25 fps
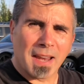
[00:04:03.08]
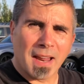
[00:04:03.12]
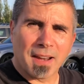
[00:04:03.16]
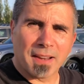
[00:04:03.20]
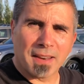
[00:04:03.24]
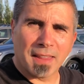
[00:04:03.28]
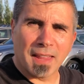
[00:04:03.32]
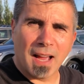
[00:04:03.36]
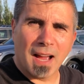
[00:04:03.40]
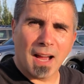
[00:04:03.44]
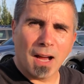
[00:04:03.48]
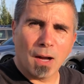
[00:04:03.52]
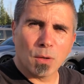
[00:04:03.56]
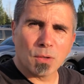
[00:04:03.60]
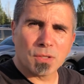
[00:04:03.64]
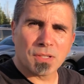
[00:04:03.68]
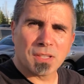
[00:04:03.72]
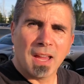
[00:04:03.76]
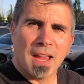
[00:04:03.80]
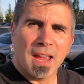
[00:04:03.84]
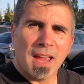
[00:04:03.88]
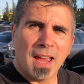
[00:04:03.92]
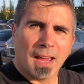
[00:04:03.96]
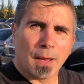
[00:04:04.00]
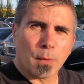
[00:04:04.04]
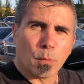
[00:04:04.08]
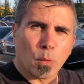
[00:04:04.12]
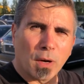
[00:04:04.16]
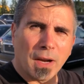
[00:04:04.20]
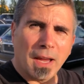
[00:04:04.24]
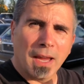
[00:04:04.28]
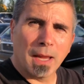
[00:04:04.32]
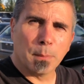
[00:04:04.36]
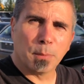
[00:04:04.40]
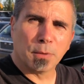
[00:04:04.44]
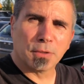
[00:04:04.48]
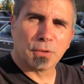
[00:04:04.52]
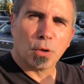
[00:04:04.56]
out of the house, and were
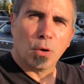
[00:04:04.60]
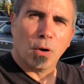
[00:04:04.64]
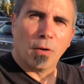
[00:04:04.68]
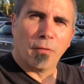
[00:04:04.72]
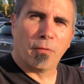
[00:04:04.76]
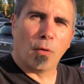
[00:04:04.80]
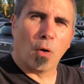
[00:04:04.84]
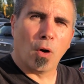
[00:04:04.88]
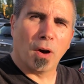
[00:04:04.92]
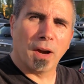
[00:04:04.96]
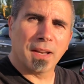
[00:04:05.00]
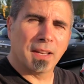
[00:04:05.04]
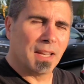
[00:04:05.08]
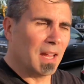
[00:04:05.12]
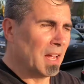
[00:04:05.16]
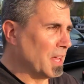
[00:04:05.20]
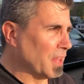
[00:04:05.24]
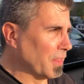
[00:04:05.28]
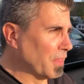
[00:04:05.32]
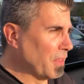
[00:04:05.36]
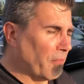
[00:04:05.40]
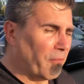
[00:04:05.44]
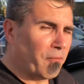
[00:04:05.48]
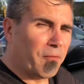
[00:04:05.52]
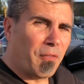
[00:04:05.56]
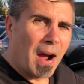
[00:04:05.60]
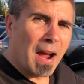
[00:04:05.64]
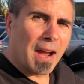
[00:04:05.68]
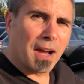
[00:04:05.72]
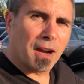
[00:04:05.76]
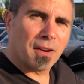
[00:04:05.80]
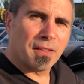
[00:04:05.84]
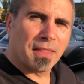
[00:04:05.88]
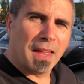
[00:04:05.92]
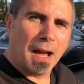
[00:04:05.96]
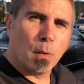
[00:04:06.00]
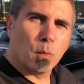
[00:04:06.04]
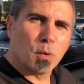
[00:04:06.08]
able to avoid the
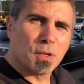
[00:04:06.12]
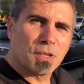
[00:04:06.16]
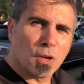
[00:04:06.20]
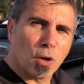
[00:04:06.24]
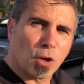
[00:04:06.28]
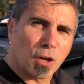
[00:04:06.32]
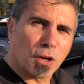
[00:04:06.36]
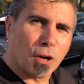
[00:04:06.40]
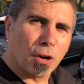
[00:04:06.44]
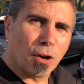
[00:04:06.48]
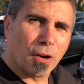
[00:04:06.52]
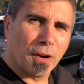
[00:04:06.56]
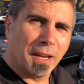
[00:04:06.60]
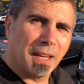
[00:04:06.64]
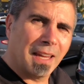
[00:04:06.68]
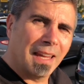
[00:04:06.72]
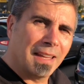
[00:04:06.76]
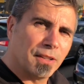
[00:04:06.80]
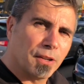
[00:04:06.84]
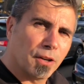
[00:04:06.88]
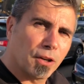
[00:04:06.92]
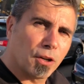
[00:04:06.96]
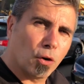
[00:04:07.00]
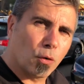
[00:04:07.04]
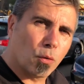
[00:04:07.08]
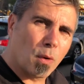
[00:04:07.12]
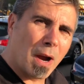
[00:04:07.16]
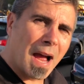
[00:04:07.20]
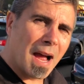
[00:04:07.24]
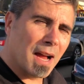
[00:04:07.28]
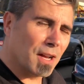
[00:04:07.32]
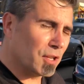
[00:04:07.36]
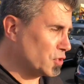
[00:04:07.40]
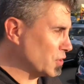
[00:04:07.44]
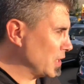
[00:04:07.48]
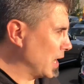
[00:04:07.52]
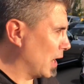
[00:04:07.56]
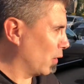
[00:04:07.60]
fire that was occurring in their
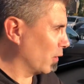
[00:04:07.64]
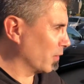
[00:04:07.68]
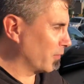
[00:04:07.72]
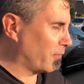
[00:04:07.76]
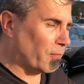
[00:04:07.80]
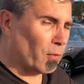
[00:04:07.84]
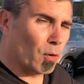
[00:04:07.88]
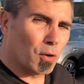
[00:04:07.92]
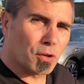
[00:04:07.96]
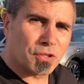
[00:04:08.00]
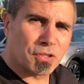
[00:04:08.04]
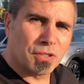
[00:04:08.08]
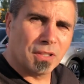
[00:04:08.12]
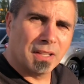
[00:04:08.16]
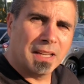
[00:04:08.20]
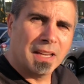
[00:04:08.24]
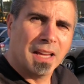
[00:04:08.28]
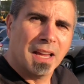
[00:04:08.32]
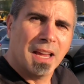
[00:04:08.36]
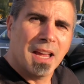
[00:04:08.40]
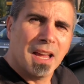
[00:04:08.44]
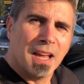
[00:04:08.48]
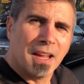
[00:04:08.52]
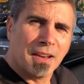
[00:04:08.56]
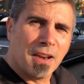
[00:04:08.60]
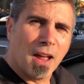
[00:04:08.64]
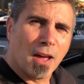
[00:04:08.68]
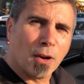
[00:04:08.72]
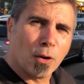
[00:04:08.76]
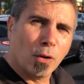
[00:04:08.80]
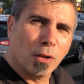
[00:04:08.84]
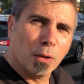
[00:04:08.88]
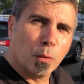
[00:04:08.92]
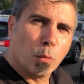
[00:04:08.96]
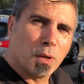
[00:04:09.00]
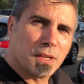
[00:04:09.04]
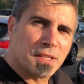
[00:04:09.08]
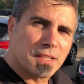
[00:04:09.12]
garage. Now, unfortunately, not
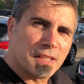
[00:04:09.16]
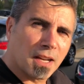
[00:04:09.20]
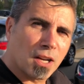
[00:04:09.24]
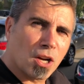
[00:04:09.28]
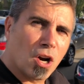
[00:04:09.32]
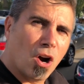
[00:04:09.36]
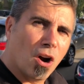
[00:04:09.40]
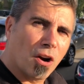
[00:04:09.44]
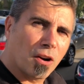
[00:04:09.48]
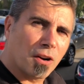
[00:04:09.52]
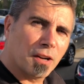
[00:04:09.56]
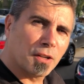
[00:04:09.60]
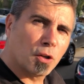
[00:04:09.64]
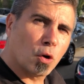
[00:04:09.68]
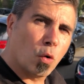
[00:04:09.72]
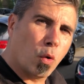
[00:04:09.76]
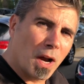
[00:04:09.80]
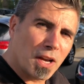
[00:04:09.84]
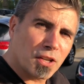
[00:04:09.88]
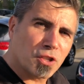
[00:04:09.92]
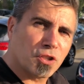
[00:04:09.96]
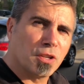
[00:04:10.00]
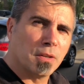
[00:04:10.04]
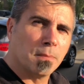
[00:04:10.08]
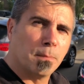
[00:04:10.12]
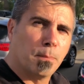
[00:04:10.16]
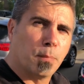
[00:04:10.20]
only was the car in question